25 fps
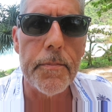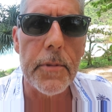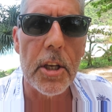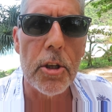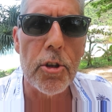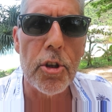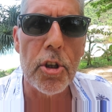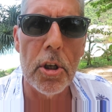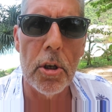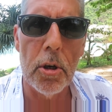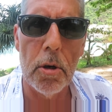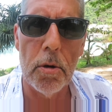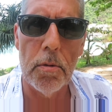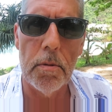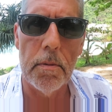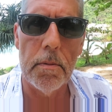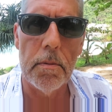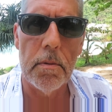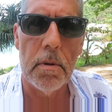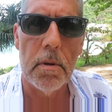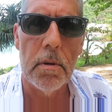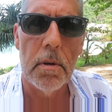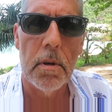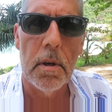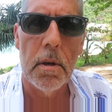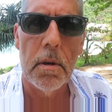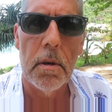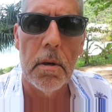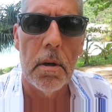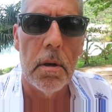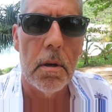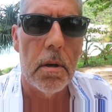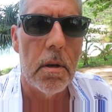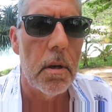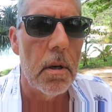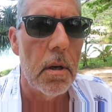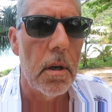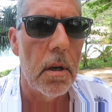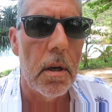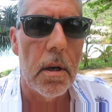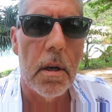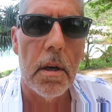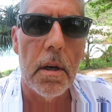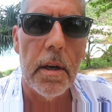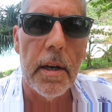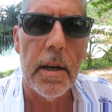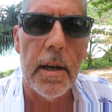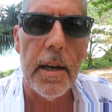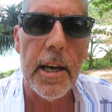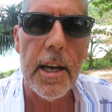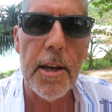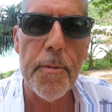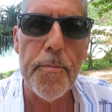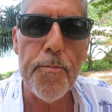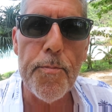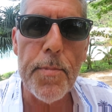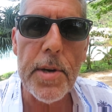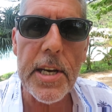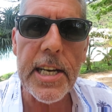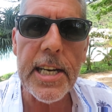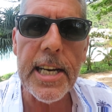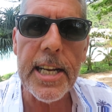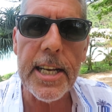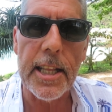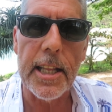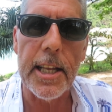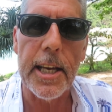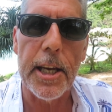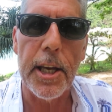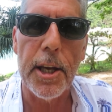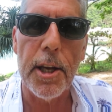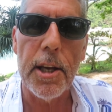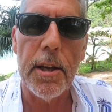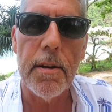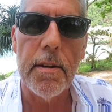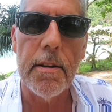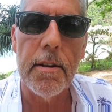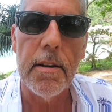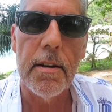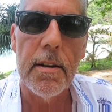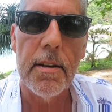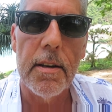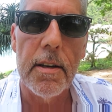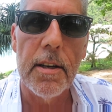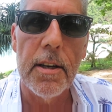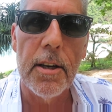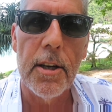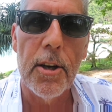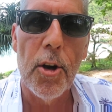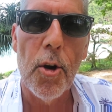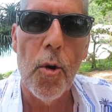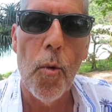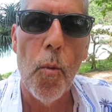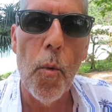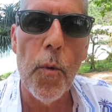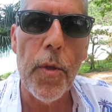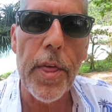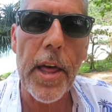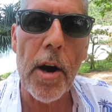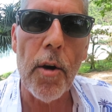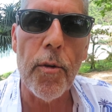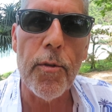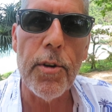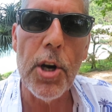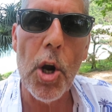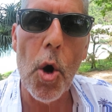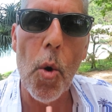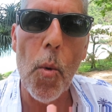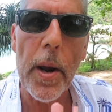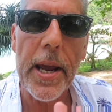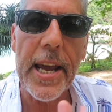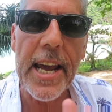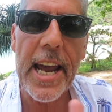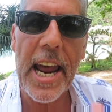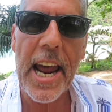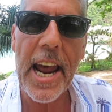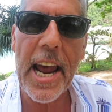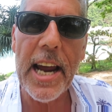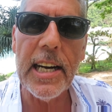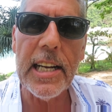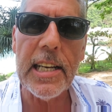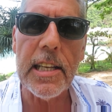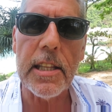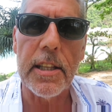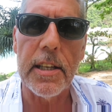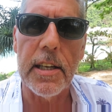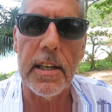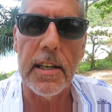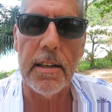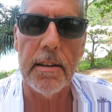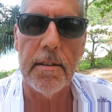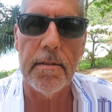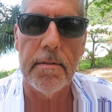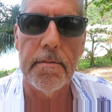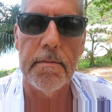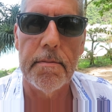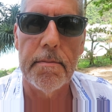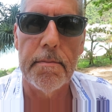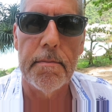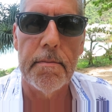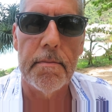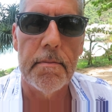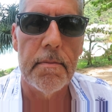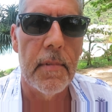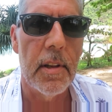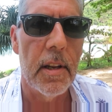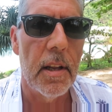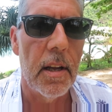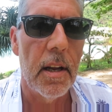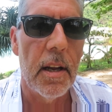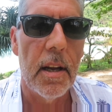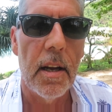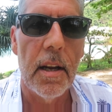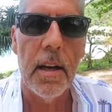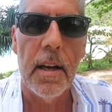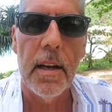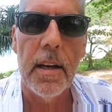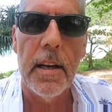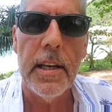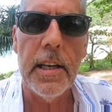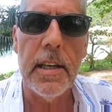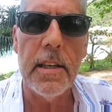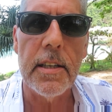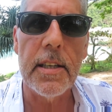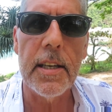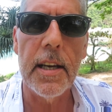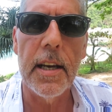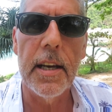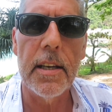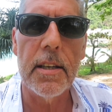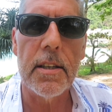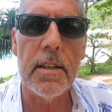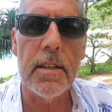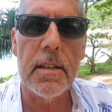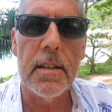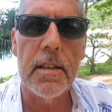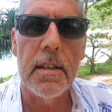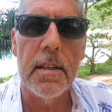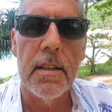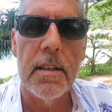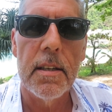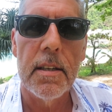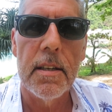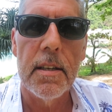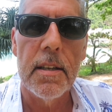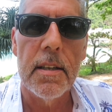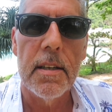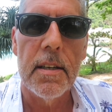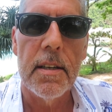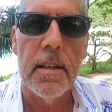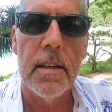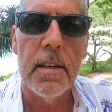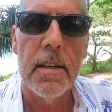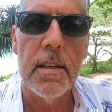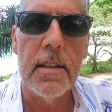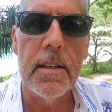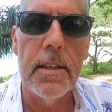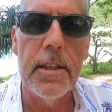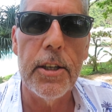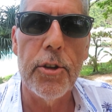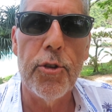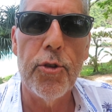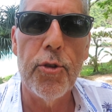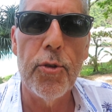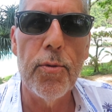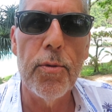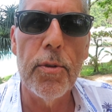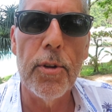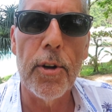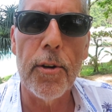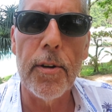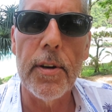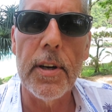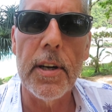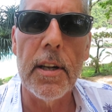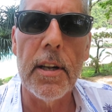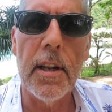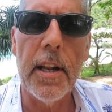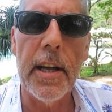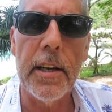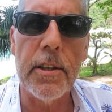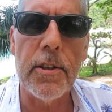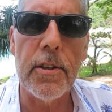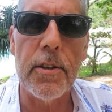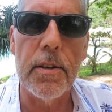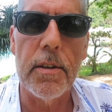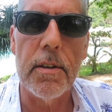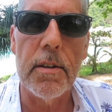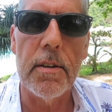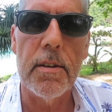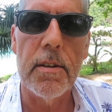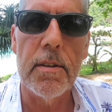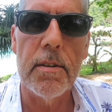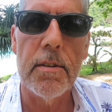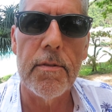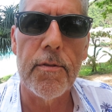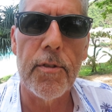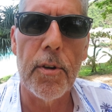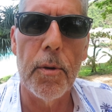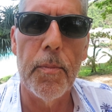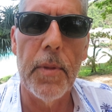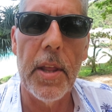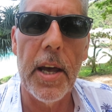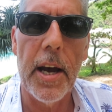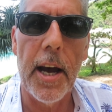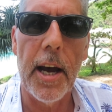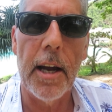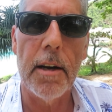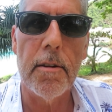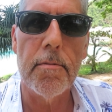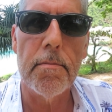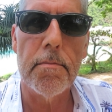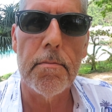So immediately, without knowing anything, he says, "Did you learn a lesson from that?"